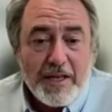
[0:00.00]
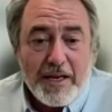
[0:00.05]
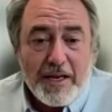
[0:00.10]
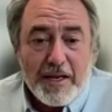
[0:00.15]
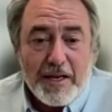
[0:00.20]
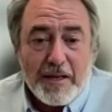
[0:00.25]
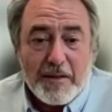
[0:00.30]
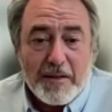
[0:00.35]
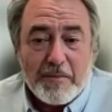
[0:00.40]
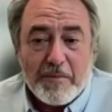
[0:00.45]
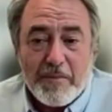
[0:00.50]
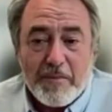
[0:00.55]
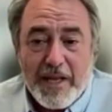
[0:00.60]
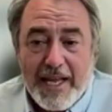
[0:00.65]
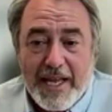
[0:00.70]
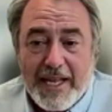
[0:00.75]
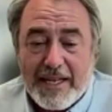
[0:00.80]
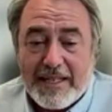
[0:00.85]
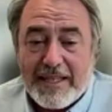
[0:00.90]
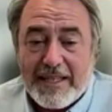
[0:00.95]

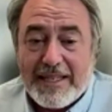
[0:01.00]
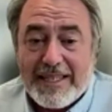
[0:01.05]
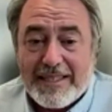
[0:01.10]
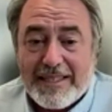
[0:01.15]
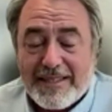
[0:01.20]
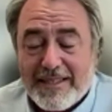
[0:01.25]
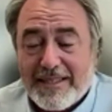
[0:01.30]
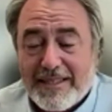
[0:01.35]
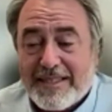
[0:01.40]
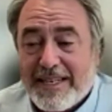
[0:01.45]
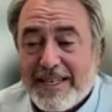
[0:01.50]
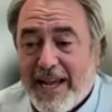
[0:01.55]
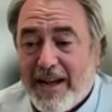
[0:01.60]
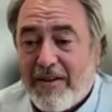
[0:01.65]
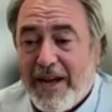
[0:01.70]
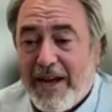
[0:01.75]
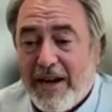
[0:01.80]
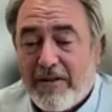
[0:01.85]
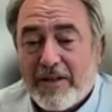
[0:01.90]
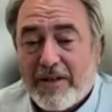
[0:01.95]
And this is
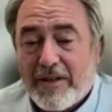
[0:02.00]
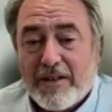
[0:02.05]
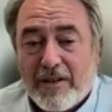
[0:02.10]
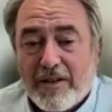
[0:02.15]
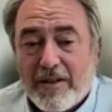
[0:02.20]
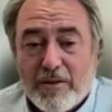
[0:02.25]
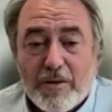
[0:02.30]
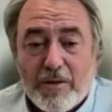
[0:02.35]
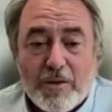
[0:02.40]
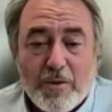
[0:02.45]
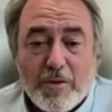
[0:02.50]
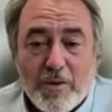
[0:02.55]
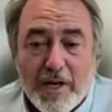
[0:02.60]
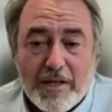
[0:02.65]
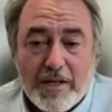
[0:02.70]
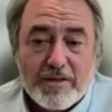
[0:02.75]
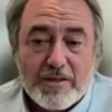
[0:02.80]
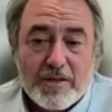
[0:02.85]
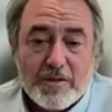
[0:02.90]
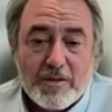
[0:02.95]
now out in our local
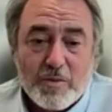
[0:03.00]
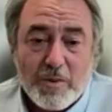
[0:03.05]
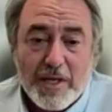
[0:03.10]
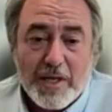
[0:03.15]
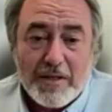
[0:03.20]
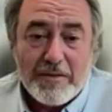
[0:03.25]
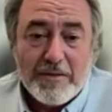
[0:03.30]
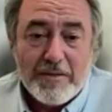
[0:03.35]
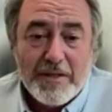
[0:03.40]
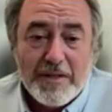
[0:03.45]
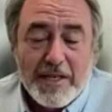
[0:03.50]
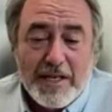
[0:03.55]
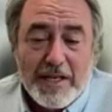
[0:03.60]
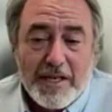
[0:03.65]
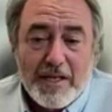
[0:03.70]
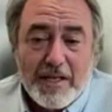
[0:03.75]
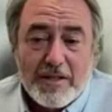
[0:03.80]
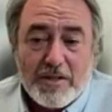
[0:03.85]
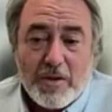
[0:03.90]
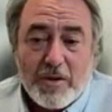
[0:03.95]
waters as well.
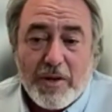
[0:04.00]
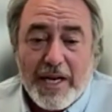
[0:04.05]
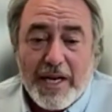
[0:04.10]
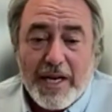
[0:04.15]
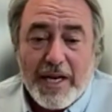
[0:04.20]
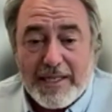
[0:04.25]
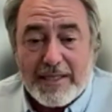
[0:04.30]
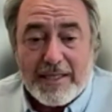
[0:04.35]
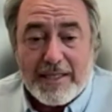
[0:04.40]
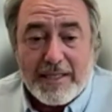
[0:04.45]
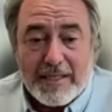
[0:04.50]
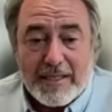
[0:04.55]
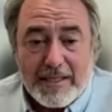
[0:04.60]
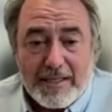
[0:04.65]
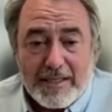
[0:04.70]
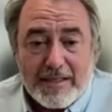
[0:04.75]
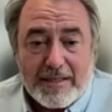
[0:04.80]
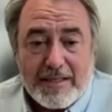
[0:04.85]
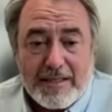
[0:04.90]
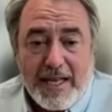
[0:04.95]
So an idea
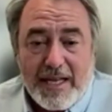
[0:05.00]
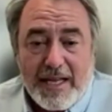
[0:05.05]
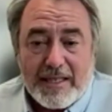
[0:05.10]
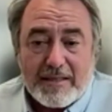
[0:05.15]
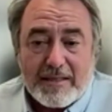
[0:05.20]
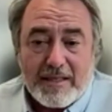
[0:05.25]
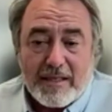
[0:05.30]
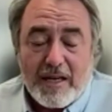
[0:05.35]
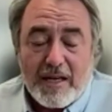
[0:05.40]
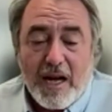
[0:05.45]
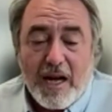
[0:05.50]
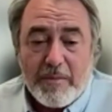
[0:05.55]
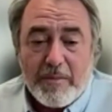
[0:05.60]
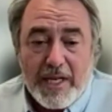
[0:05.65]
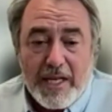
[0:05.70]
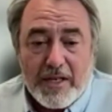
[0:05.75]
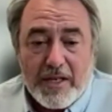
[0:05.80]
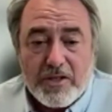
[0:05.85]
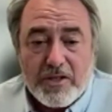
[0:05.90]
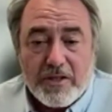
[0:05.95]
is that it's the
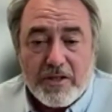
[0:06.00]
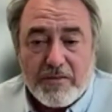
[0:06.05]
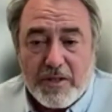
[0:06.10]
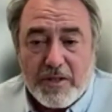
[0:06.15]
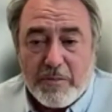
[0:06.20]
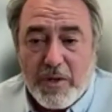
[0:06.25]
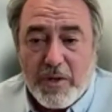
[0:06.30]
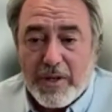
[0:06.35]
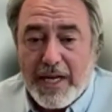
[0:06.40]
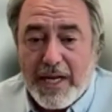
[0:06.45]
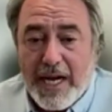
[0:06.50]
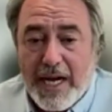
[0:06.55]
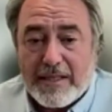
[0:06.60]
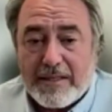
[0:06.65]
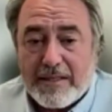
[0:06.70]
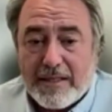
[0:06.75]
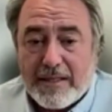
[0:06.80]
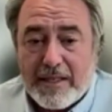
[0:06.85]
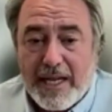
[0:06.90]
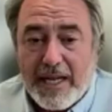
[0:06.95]
combination of domoic
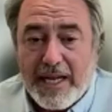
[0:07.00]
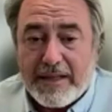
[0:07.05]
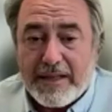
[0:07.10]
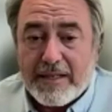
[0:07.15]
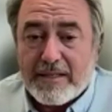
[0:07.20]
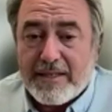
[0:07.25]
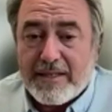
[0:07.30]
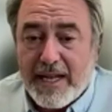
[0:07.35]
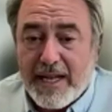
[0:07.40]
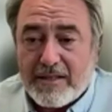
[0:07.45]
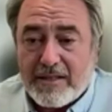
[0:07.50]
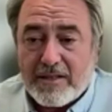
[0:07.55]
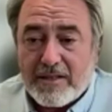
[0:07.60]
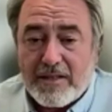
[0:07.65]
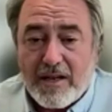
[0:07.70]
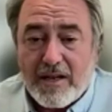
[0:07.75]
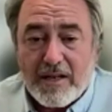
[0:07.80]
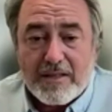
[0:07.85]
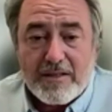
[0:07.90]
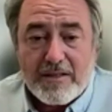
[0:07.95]
acid and the
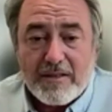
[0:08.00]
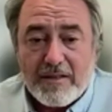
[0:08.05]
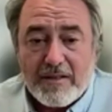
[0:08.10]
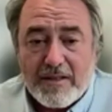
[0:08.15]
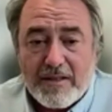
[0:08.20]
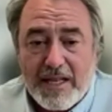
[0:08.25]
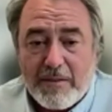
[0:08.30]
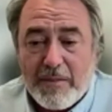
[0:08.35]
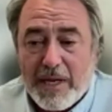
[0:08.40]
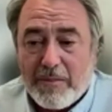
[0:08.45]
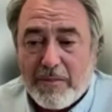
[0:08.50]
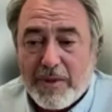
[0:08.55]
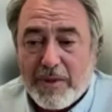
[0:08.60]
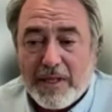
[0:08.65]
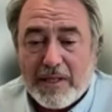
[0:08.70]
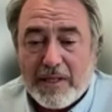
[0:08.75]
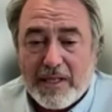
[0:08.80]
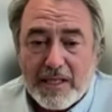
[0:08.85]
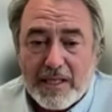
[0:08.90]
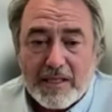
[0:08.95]
saxitoxin that might
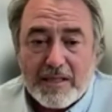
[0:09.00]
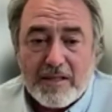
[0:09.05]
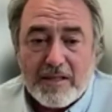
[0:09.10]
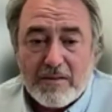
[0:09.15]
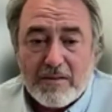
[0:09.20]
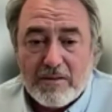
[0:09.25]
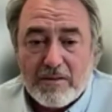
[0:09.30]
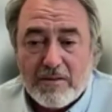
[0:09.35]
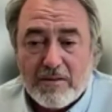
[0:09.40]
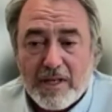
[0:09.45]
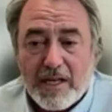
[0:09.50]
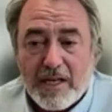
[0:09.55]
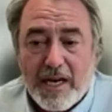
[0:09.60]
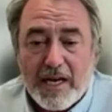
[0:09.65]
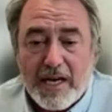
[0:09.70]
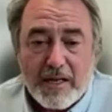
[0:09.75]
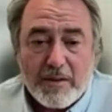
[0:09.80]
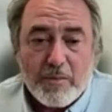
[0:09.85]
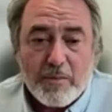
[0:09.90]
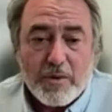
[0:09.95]
be leading to the
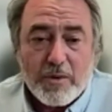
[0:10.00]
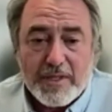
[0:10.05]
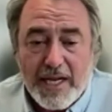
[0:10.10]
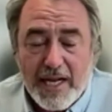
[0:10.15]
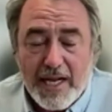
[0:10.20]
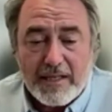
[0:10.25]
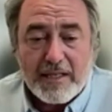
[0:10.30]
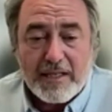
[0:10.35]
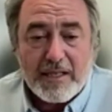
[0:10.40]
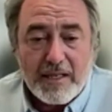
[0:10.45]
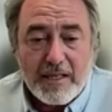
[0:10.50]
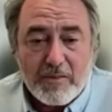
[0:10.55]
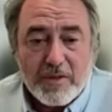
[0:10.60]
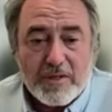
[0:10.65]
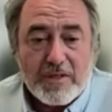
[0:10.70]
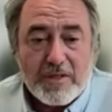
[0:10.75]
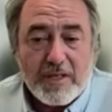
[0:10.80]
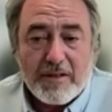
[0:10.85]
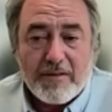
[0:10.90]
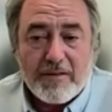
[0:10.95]
higher mortality that
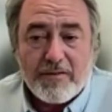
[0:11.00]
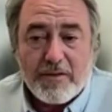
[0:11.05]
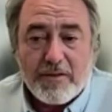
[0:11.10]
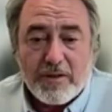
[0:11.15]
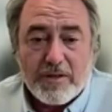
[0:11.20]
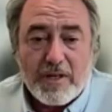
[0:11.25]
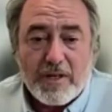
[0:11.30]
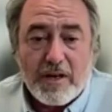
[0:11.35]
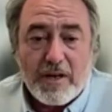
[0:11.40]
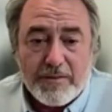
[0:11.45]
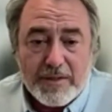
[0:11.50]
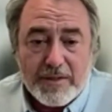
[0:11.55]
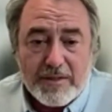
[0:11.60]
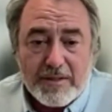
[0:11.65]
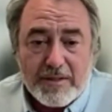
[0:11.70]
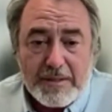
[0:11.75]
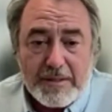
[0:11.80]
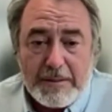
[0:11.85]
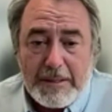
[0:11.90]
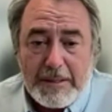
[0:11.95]
we're seeing for
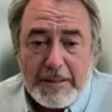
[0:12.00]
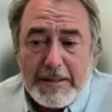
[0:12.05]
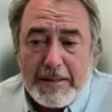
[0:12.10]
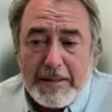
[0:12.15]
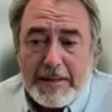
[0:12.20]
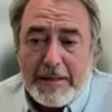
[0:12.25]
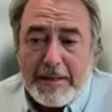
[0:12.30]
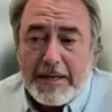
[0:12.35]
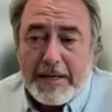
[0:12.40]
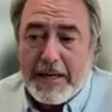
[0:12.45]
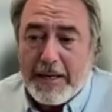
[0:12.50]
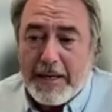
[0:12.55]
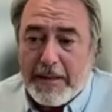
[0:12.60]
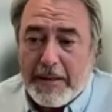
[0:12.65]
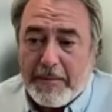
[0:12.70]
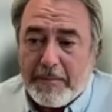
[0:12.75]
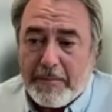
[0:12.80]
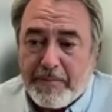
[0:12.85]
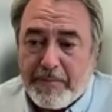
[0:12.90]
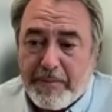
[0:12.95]
dolphins.
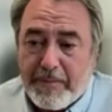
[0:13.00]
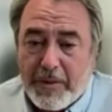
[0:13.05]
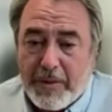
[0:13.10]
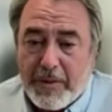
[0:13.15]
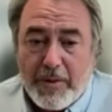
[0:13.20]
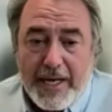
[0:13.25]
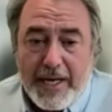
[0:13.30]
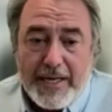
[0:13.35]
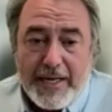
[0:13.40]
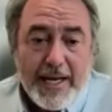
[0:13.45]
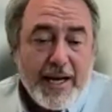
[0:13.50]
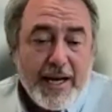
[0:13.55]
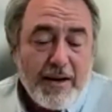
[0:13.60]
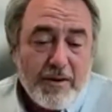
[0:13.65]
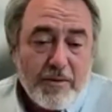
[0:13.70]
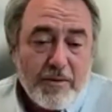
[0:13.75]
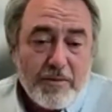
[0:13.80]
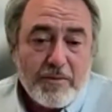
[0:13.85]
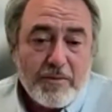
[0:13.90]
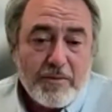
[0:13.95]
But right
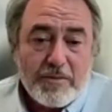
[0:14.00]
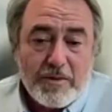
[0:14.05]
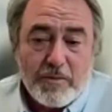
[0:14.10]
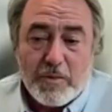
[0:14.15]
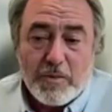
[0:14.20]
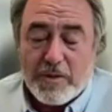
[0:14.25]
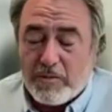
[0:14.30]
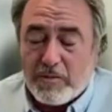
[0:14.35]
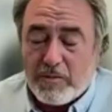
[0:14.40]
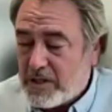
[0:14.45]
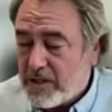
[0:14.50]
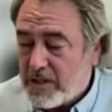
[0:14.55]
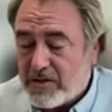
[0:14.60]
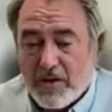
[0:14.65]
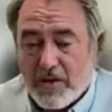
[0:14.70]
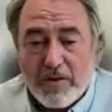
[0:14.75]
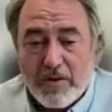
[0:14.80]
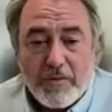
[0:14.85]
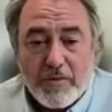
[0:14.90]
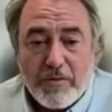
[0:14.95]
now, we
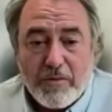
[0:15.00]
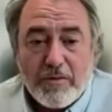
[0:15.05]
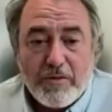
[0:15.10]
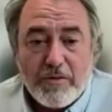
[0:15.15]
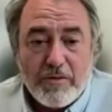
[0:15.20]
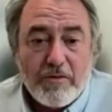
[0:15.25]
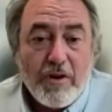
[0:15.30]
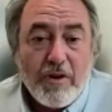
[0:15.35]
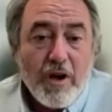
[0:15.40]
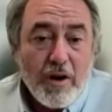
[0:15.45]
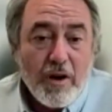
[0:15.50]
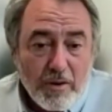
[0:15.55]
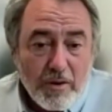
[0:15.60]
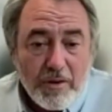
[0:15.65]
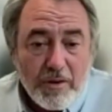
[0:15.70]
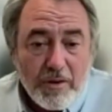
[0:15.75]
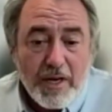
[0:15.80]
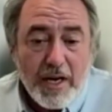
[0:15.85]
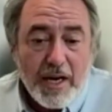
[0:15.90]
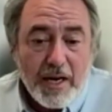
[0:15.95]
just don't
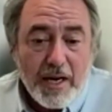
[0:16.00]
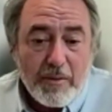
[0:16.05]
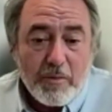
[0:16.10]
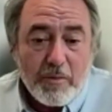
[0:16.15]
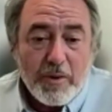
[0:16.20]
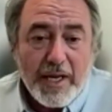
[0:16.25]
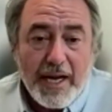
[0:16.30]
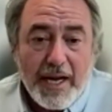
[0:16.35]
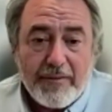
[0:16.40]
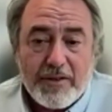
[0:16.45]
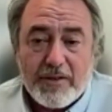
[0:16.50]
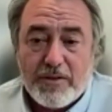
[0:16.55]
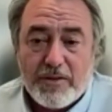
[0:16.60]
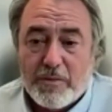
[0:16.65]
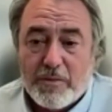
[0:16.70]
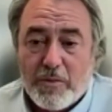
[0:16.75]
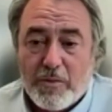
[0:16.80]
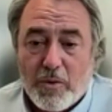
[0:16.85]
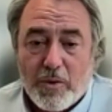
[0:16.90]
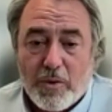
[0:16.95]
know. We have to
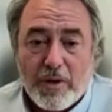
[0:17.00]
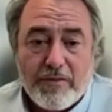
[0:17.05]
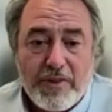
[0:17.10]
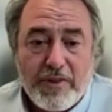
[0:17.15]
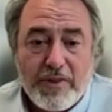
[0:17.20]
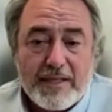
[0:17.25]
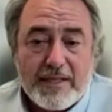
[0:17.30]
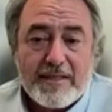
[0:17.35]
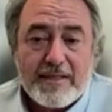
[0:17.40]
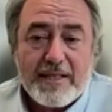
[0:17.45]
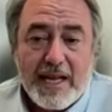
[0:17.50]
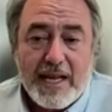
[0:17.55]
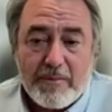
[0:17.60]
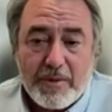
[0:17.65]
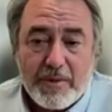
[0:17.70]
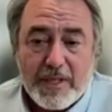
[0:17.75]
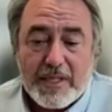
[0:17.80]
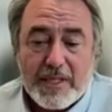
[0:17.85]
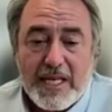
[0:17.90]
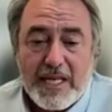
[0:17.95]
do more of that
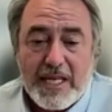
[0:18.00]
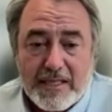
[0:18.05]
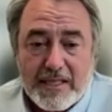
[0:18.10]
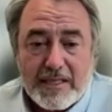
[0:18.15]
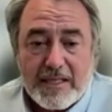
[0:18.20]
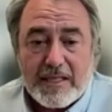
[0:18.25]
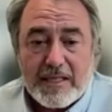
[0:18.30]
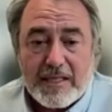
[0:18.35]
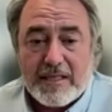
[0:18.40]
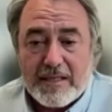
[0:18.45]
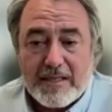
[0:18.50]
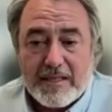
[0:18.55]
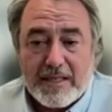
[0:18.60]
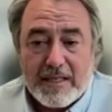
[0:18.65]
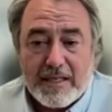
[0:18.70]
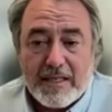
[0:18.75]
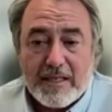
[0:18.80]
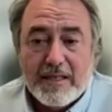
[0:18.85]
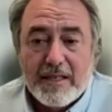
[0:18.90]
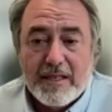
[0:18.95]
sampling testing to
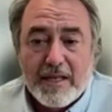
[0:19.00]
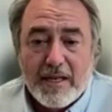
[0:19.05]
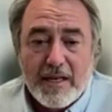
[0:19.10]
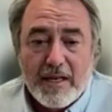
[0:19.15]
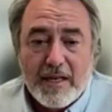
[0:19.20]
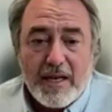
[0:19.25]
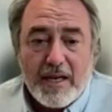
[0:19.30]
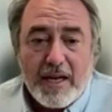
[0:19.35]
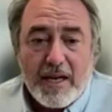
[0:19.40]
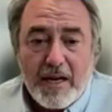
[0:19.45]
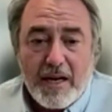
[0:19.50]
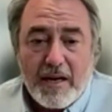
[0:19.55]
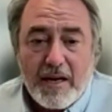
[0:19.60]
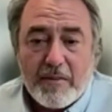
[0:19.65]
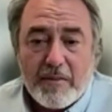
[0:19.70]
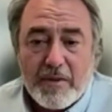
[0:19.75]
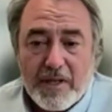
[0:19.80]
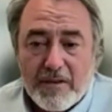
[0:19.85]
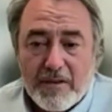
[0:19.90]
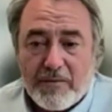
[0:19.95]
see
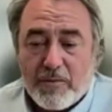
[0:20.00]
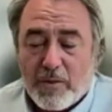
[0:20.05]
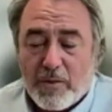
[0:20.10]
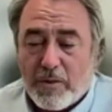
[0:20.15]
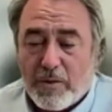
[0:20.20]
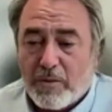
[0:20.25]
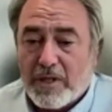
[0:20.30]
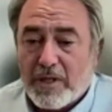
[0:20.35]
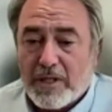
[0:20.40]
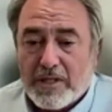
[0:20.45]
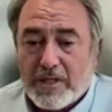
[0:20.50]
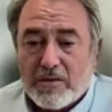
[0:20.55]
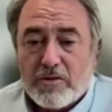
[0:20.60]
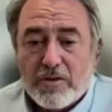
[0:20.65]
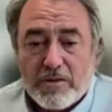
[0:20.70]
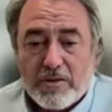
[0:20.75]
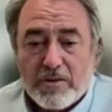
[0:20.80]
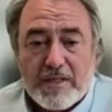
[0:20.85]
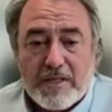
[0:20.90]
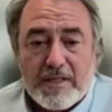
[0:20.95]
if we're really
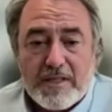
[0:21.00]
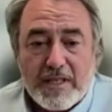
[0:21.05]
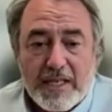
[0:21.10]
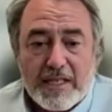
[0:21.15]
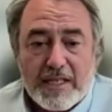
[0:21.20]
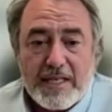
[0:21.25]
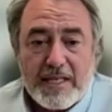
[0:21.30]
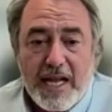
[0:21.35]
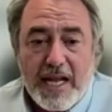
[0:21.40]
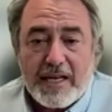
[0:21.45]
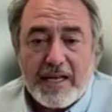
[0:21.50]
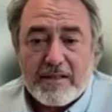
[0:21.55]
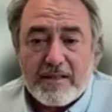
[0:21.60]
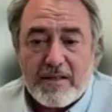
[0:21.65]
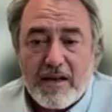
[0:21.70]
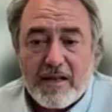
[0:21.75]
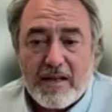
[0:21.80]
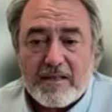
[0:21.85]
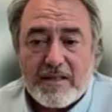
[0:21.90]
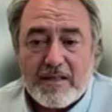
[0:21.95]
truly seeing
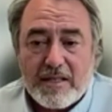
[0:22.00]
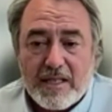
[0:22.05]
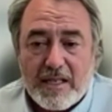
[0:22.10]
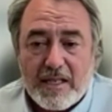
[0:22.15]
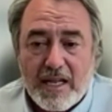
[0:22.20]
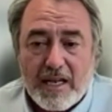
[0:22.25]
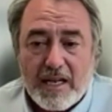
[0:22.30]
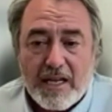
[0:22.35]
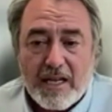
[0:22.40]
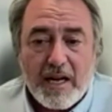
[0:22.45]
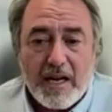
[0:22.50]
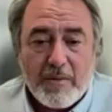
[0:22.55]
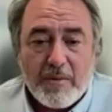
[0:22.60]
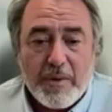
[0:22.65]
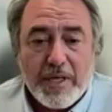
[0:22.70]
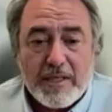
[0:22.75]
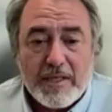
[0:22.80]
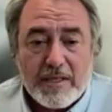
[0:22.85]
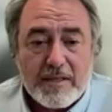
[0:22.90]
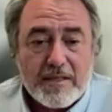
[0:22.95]
saxitoxin in any high
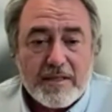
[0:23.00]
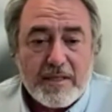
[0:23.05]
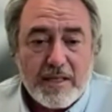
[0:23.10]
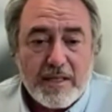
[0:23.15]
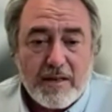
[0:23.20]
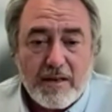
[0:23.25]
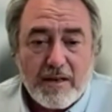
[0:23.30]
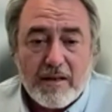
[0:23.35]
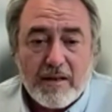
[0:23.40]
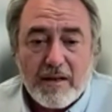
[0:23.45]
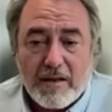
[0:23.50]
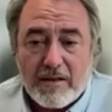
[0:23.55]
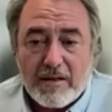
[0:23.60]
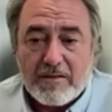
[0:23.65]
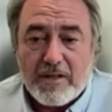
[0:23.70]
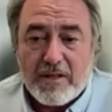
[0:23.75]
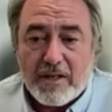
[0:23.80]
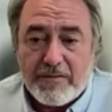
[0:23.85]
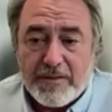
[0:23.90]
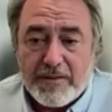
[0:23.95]
abundance in
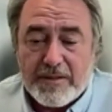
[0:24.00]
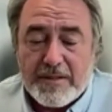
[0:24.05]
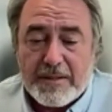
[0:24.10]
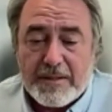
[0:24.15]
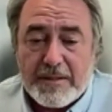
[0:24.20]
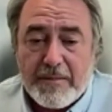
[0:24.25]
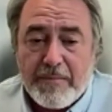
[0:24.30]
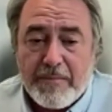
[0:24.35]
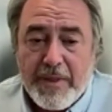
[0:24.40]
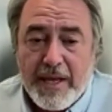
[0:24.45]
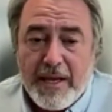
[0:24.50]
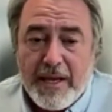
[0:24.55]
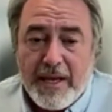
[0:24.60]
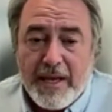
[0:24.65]
our dolphins.